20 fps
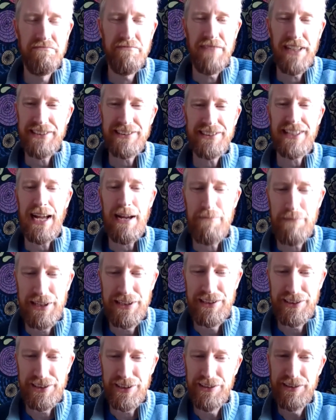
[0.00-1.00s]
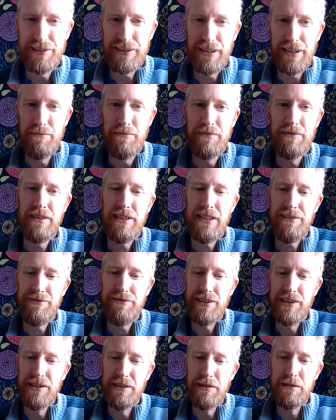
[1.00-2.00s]
established system, if
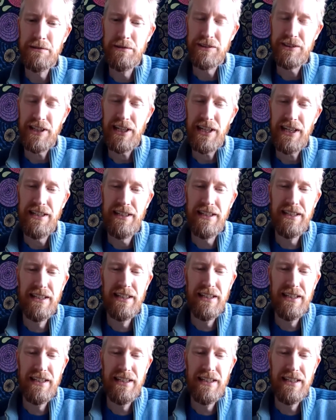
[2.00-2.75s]
you say.